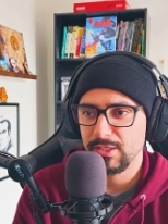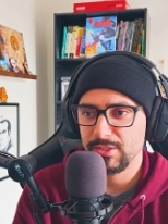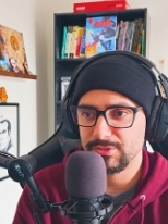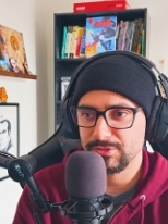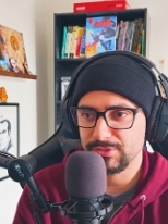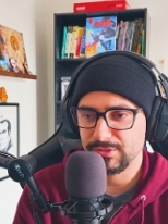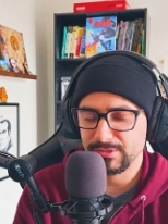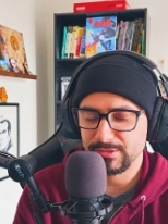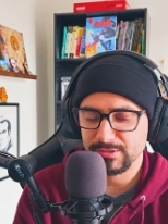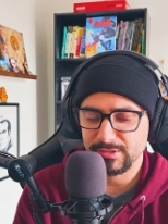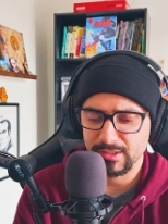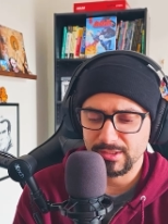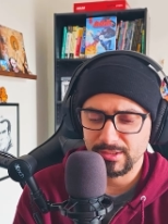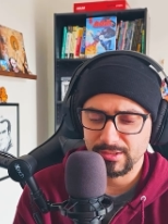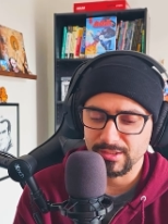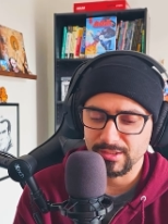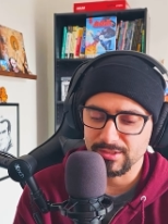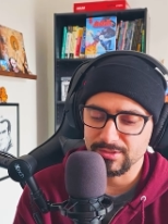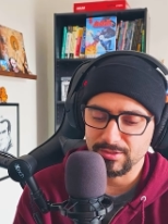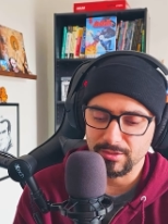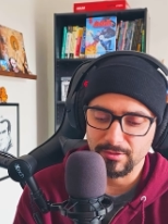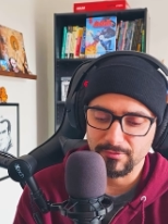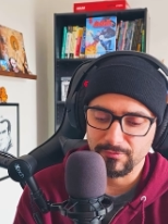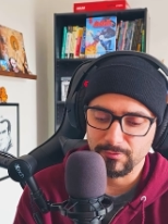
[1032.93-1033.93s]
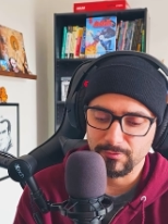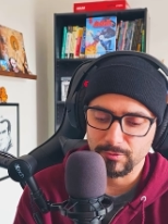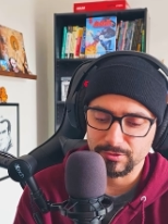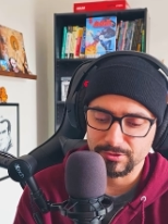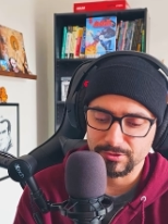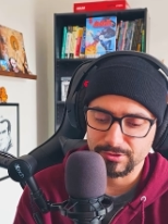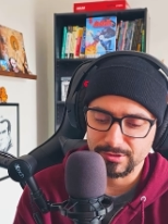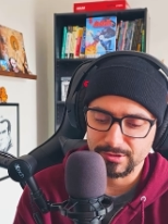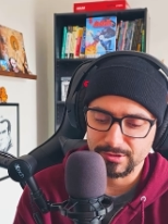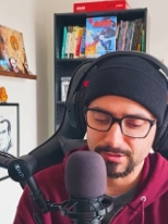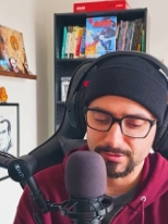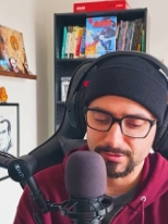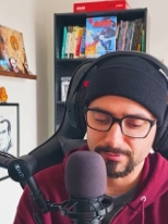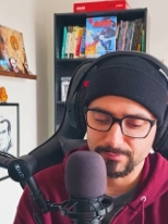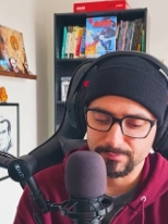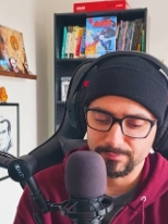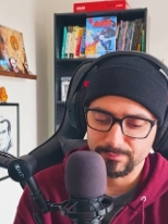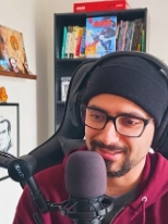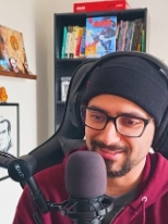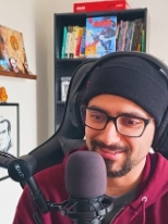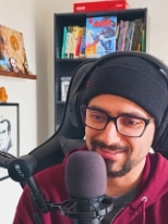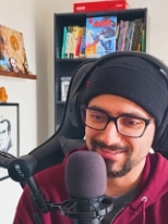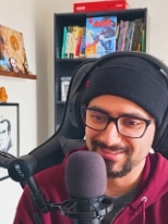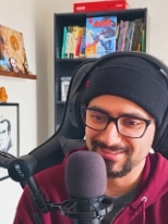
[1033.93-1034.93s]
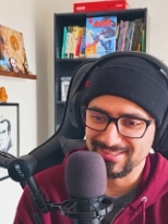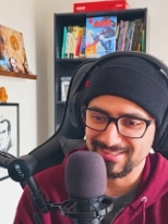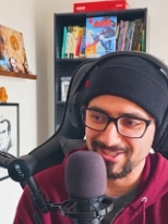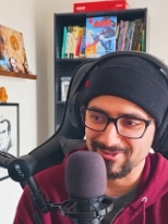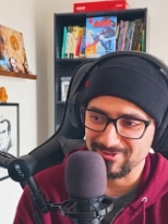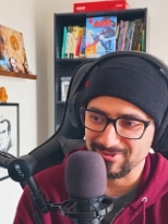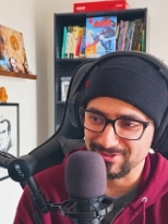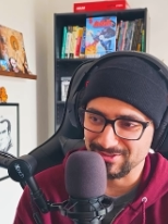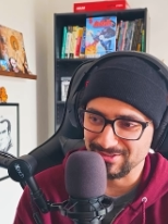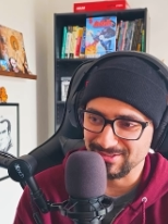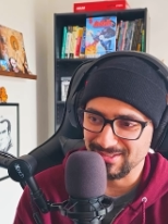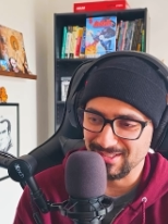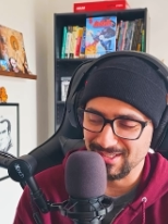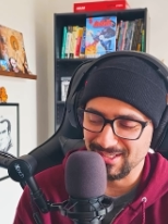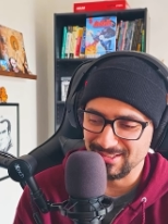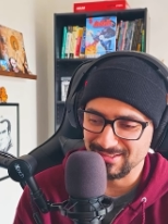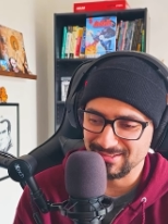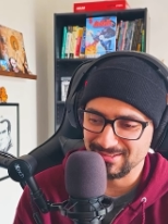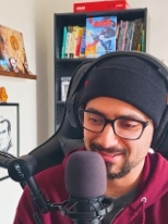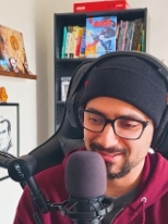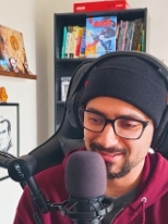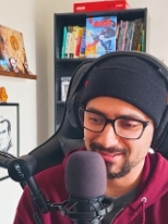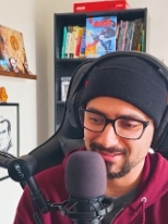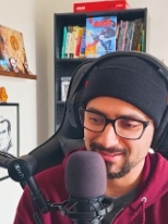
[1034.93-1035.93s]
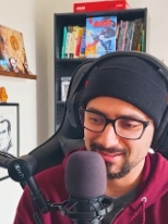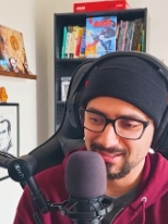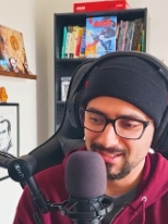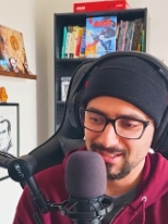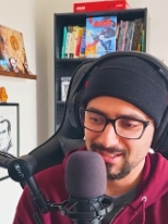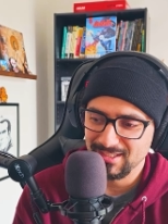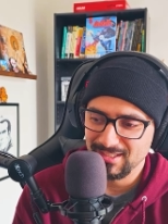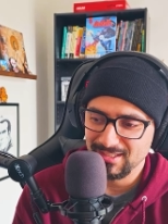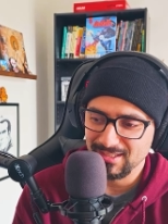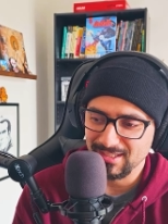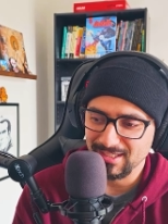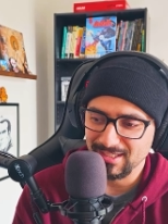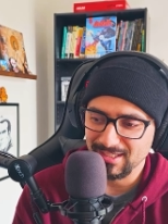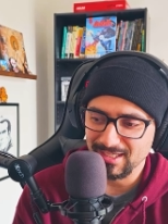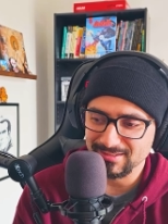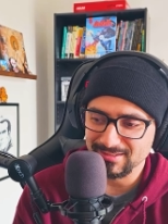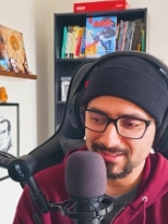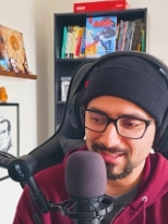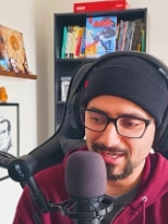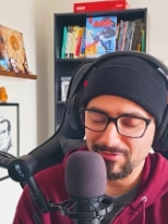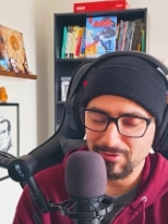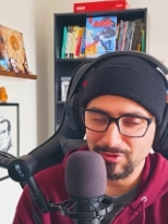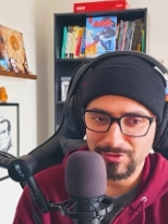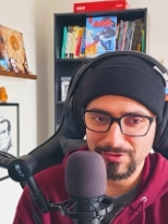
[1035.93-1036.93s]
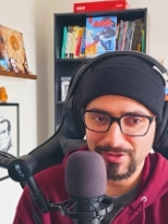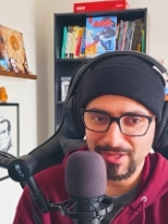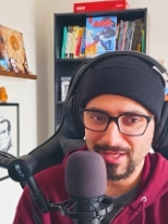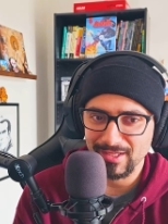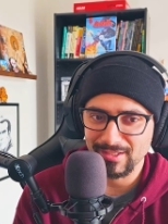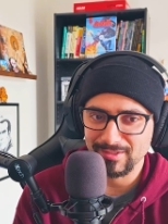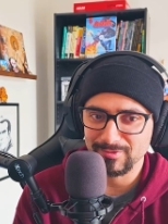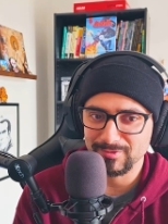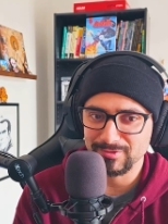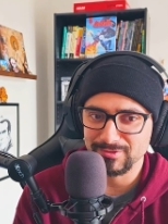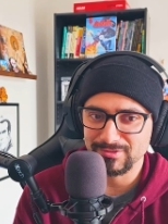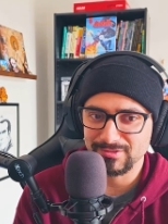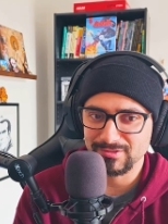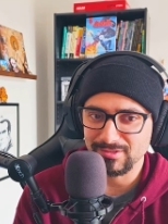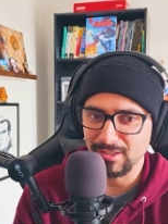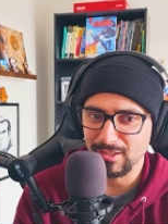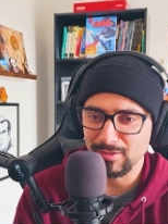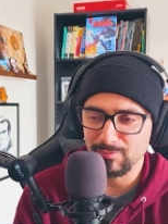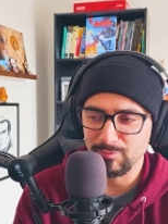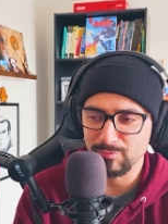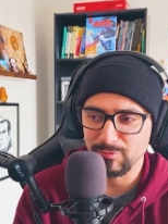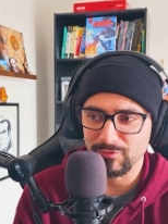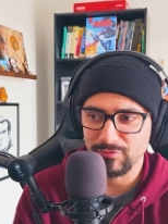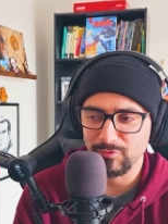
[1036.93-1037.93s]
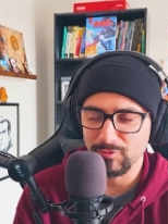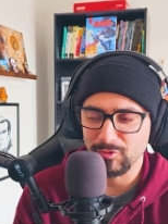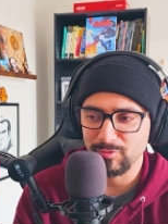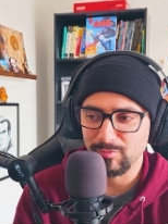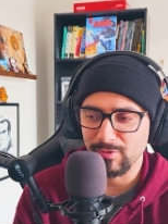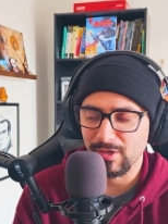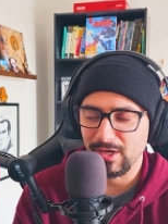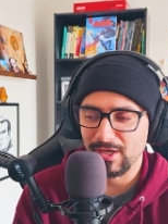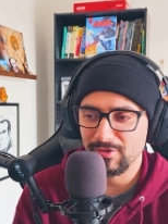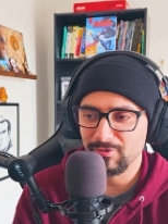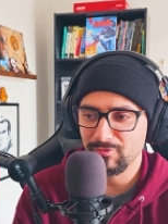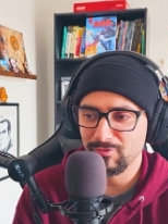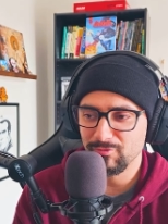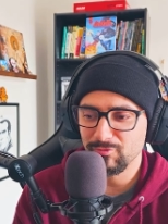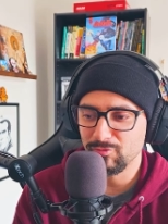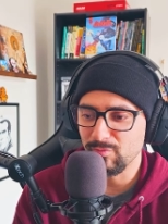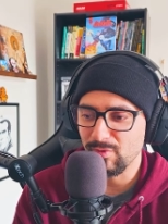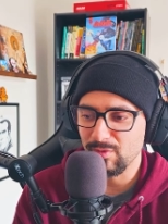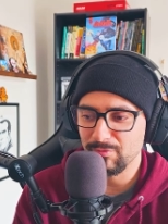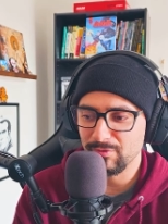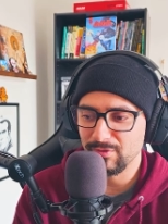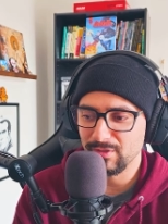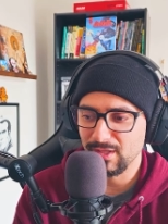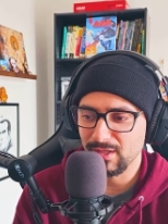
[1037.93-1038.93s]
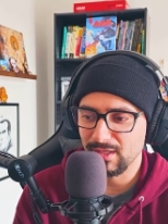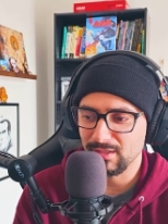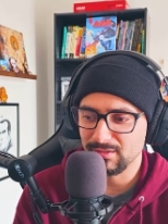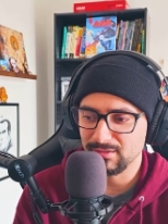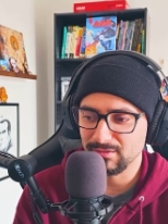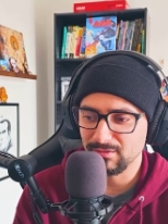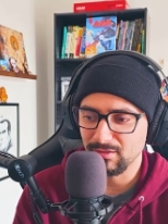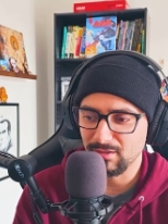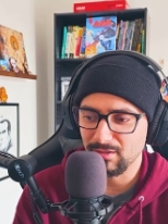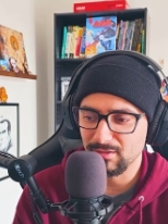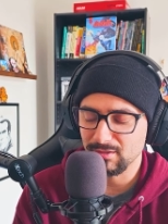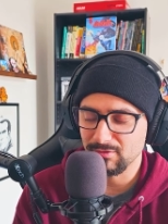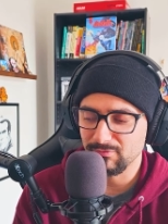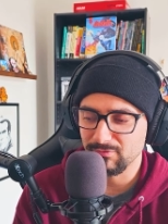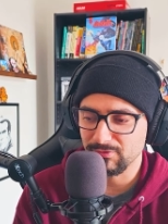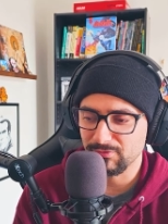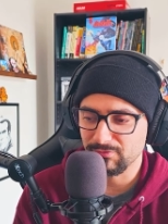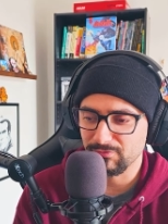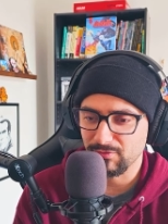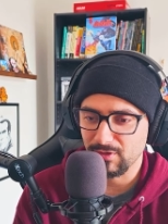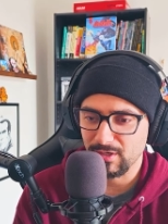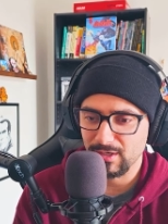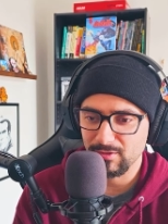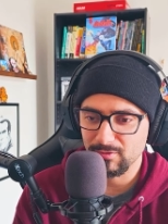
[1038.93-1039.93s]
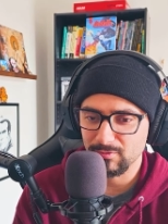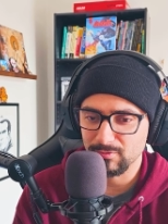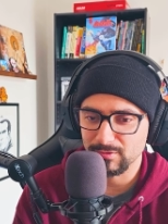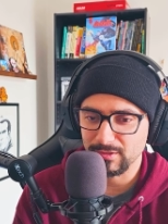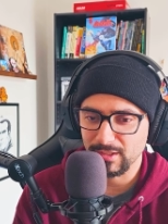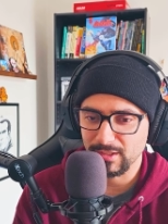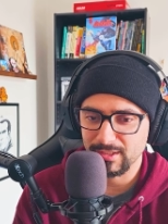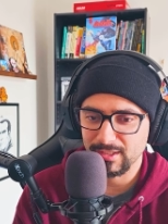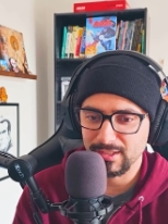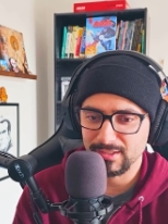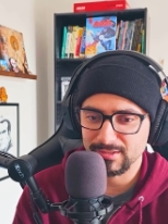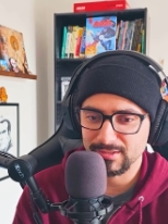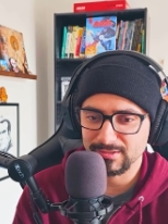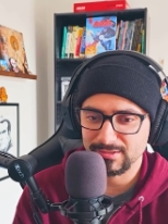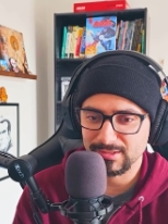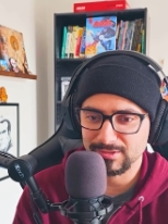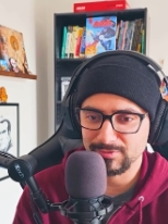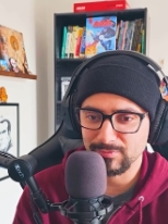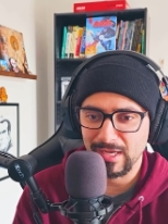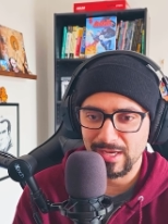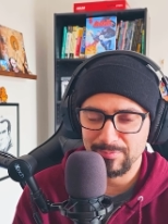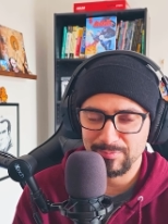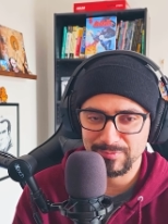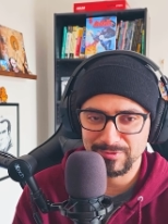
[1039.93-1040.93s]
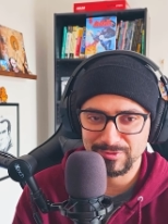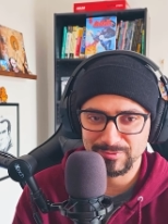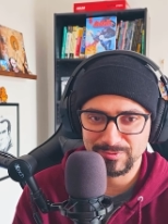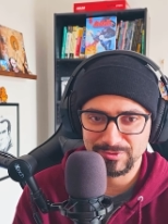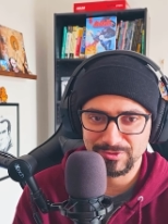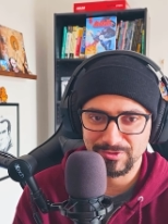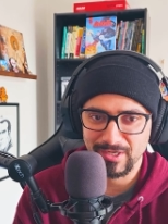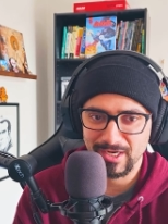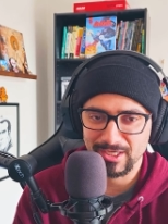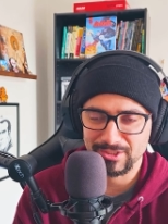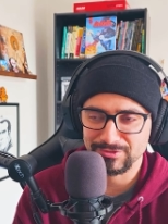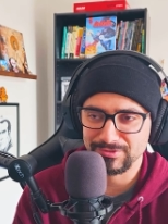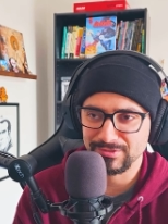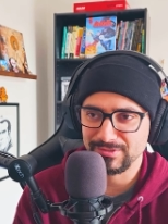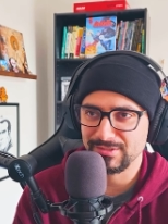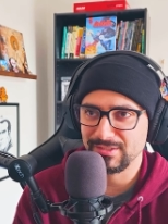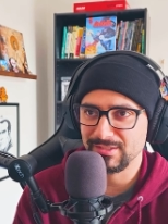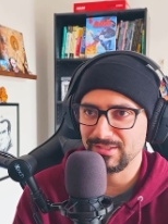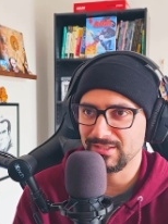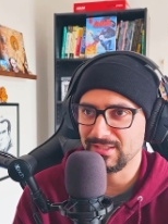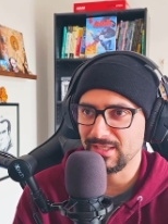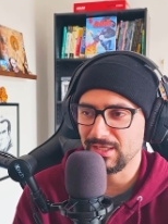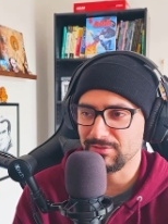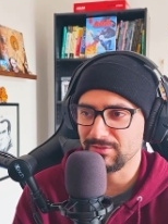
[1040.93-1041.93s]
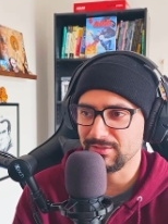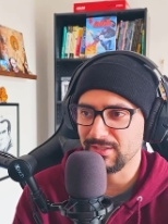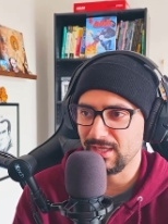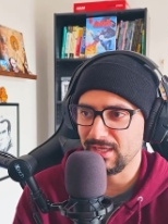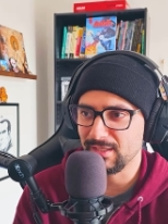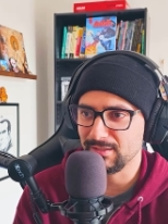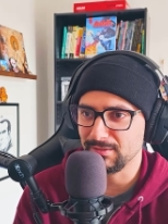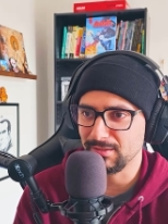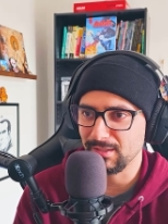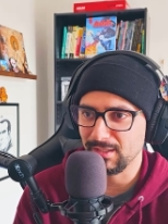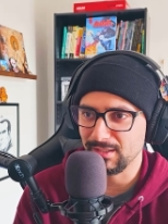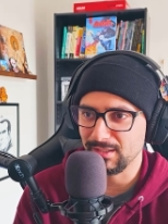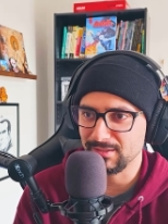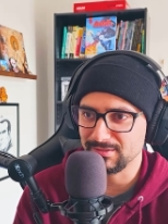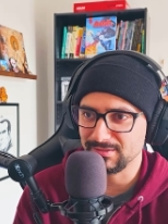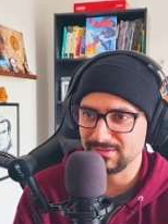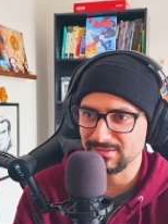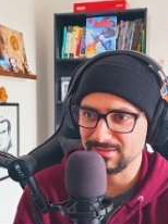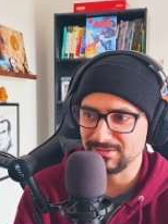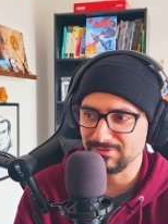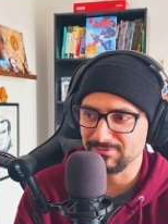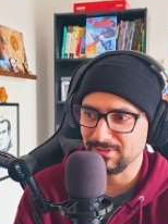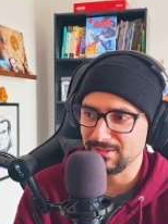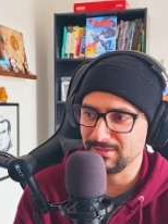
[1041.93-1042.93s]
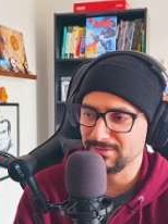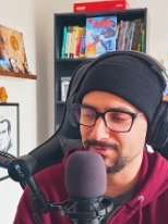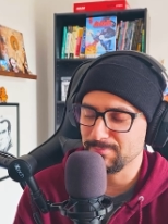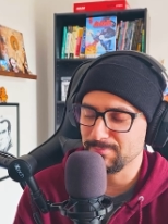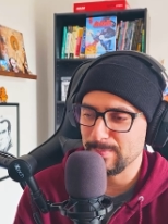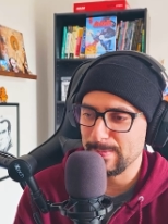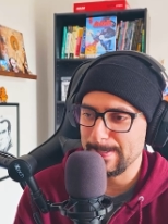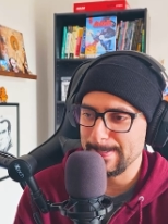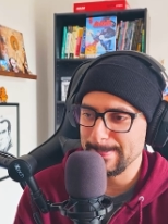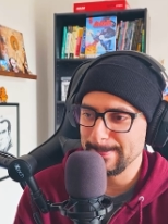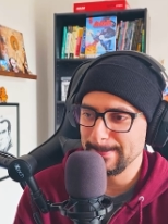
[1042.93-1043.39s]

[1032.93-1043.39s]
It's just like it's unfortunate. That was nuts. Like I said, I've heard that song before, but I don't remember that long of a fry hole. I guess that's what happens when you're actually sitting down and analyzing it, right?